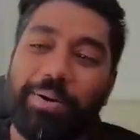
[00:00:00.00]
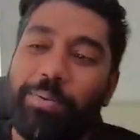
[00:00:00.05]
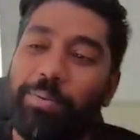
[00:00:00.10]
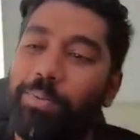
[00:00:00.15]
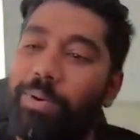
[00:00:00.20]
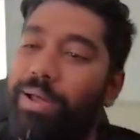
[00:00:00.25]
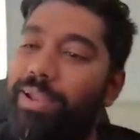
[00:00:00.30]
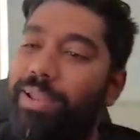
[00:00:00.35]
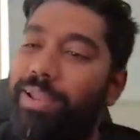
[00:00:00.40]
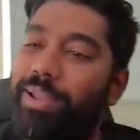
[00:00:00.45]

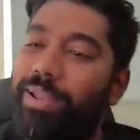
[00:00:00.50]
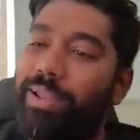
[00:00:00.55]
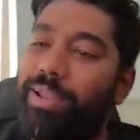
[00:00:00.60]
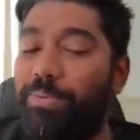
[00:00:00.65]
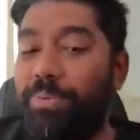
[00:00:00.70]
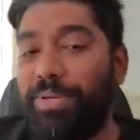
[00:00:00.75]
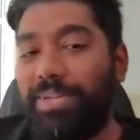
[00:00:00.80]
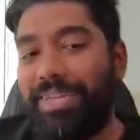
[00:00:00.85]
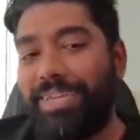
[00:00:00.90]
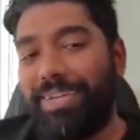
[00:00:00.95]
What are we
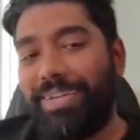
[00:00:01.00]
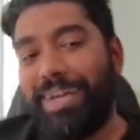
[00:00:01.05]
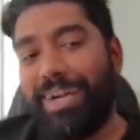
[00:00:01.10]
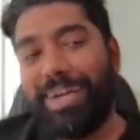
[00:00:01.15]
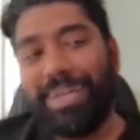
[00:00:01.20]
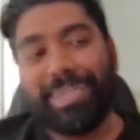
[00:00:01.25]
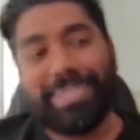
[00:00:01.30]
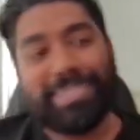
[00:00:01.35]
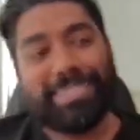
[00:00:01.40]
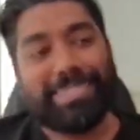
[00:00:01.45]
doing here,
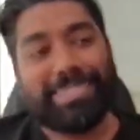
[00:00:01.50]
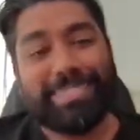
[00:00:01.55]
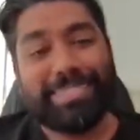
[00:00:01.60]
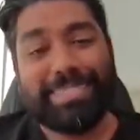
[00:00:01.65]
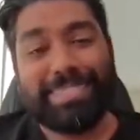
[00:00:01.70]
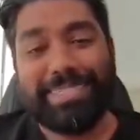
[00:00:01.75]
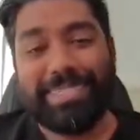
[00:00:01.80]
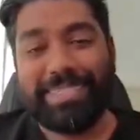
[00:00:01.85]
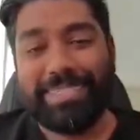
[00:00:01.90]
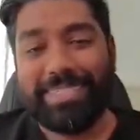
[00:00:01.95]

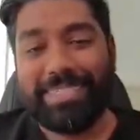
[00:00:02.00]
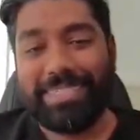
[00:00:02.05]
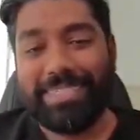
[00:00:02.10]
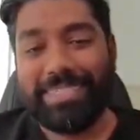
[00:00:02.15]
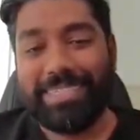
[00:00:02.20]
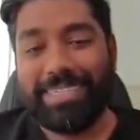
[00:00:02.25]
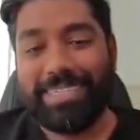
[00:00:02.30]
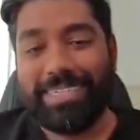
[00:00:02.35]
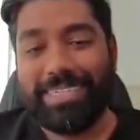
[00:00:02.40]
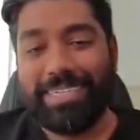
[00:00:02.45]
guys?
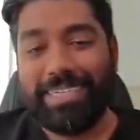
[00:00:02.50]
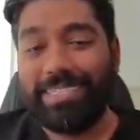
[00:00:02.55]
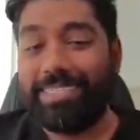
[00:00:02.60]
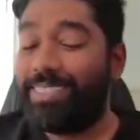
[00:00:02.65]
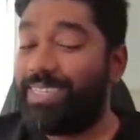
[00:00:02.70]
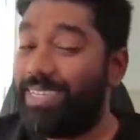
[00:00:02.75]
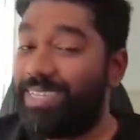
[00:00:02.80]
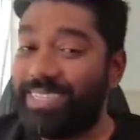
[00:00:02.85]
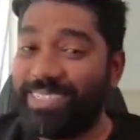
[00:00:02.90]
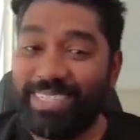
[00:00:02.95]

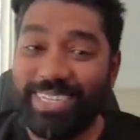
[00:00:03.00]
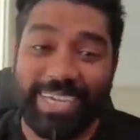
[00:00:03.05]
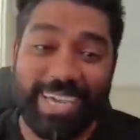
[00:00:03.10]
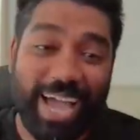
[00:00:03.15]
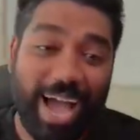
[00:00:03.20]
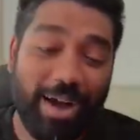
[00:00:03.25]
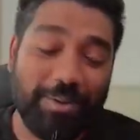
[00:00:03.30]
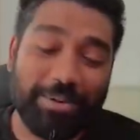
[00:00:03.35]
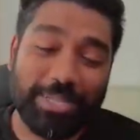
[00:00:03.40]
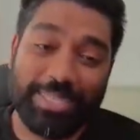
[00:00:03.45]
Seriously,
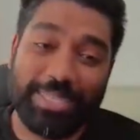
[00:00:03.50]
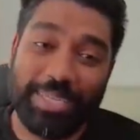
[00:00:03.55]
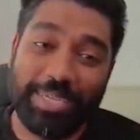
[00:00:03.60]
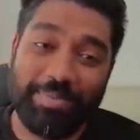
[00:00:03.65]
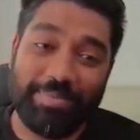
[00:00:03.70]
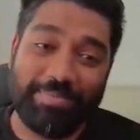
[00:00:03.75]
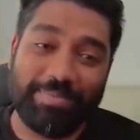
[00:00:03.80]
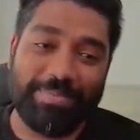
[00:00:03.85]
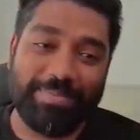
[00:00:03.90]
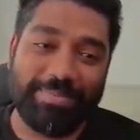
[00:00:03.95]
our
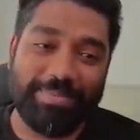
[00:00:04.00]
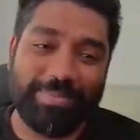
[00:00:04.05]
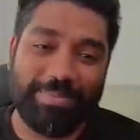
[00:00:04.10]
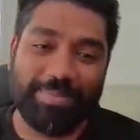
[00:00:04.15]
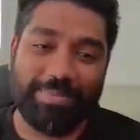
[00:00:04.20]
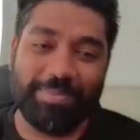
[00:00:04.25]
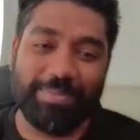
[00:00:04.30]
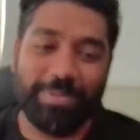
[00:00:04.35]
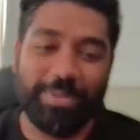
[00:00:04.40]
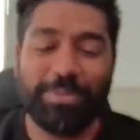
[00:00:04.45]
team,
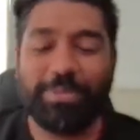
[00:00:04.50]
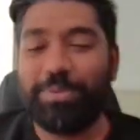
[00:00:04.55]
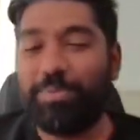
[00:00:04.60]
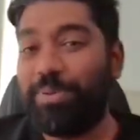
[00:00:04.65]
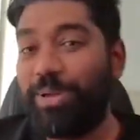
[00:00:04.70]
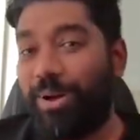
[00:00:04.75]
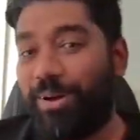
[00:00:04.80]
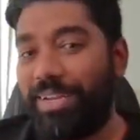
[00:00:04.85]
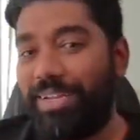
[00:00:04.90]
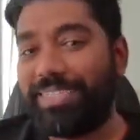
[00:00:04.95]
you know, to
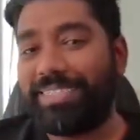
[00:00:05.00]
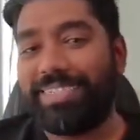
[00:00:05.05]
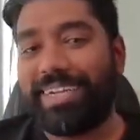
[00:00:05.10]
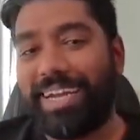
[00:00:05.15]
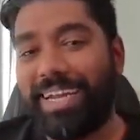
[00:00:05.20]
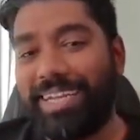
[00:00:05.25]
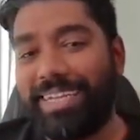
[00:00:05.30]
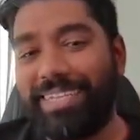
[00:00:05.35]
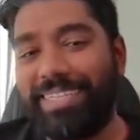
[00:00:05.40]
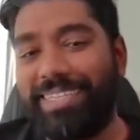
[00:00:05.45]
be honest,
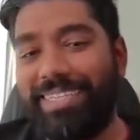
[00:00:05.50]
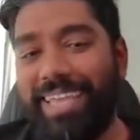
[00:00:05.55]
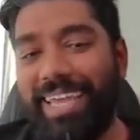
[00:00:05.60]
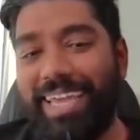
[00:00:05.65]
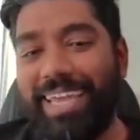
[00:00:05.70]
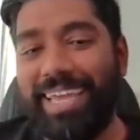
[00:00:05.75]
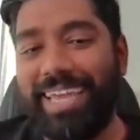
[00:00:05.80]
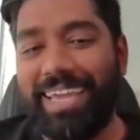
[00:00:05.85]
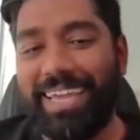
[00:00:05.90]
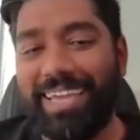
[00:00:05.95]
right,
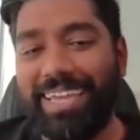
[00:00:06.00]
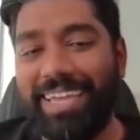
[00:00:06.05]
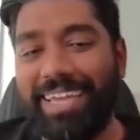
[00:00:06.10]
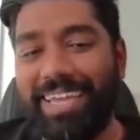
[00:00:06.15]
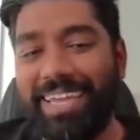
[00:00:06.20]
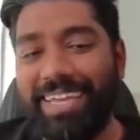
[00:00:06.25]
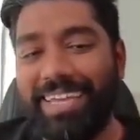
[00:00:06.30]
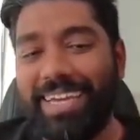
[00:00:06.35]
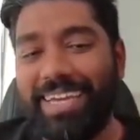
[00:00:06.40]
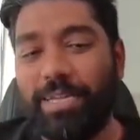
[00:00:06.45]
they
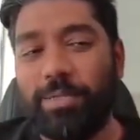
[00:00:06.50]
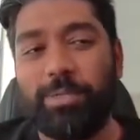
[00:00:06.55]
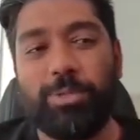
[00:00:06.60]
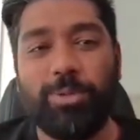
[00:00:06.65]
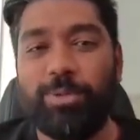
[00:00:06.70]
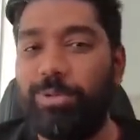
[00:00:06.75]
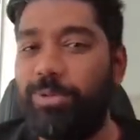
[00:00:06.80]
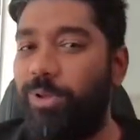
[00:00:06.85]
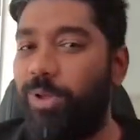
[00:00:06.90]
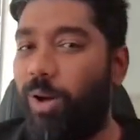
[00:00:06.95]

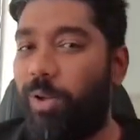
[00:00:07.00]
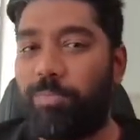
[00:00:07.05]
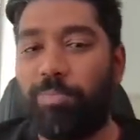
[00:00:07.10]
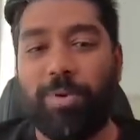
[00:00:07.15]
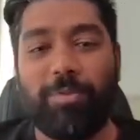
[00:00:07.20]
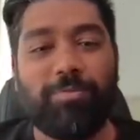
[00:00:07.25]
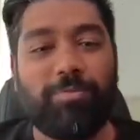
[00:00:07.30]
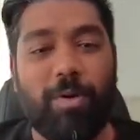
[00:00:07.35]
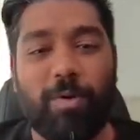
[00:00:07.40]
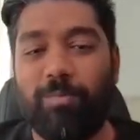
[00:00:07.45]
do not
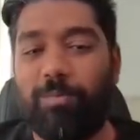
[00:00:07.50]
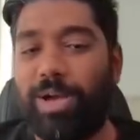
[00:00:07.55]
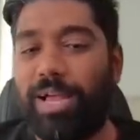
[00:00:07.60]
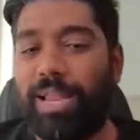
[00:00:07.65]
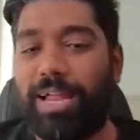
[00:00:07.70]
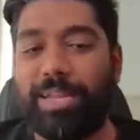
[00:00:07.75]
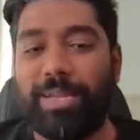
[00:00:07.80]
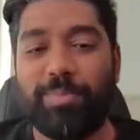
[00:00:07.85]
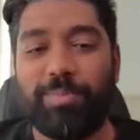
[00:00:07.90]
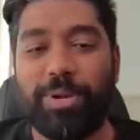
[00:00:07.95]
perform well
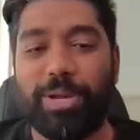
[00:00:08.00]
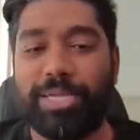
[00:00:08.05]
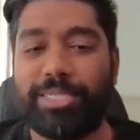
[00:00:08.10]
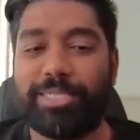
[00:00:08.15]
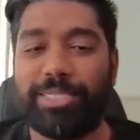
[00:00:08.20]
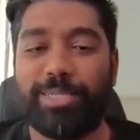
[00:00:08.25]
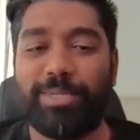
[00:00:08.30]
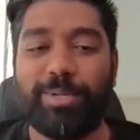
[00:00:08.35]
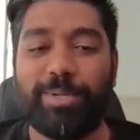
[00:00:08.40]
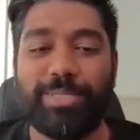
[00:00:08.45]
under
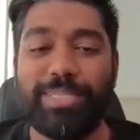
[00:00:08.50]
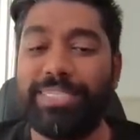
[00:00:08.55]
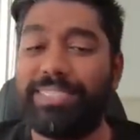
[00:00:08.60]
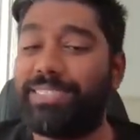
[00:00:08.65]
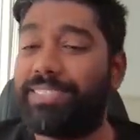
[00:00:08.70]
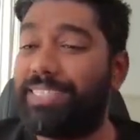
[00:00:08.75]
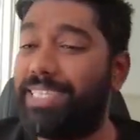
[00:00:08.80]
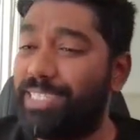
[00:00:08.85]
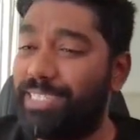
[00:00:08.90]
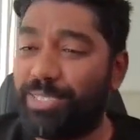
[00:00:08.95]
pressure. You know,
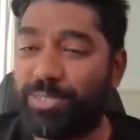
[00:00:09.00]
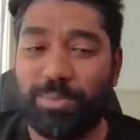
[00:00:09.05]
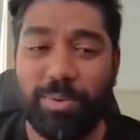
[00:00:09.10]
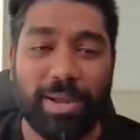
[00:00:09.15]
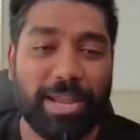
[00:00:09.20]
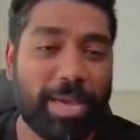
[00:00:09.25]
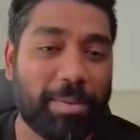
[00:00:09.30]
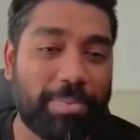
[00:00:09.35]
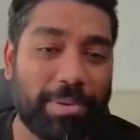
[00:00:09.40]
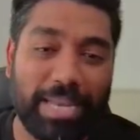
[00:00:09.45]
this this is
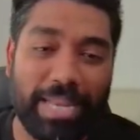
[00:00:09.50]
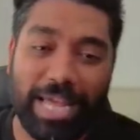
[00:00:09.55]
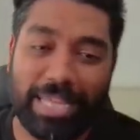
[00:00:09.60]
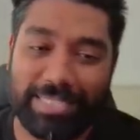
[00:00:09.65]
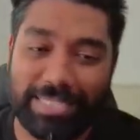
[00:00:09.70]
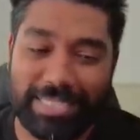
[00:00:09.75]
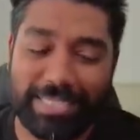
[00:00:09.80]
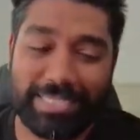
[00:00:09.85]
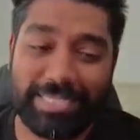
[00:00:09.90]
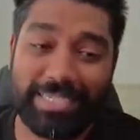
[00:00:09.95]
what happened
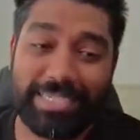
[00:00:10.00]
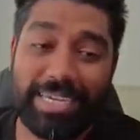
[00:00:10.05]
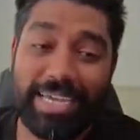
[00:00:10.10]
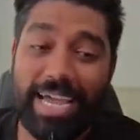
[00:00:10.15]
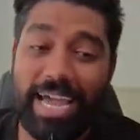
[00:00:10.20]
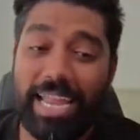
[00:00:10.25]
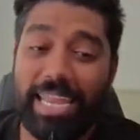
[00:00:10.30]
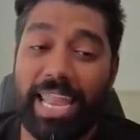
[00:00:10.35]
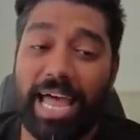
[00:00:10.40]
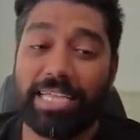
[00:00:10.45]
last season.
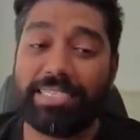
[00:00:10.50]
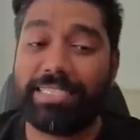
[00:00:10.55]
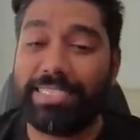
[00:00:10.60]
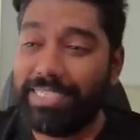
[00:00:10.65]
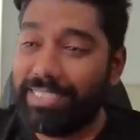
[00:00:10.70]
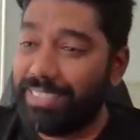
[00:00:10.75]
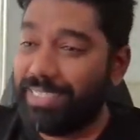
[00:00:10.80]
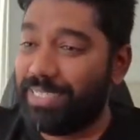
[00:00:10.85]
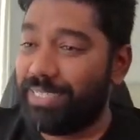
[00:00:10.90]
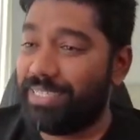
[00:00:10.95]
Last
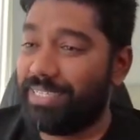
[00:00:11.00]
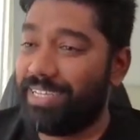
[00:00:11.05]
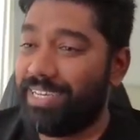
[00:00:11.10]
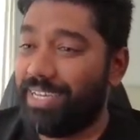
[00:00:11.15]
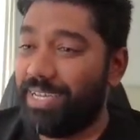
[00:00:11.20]
season,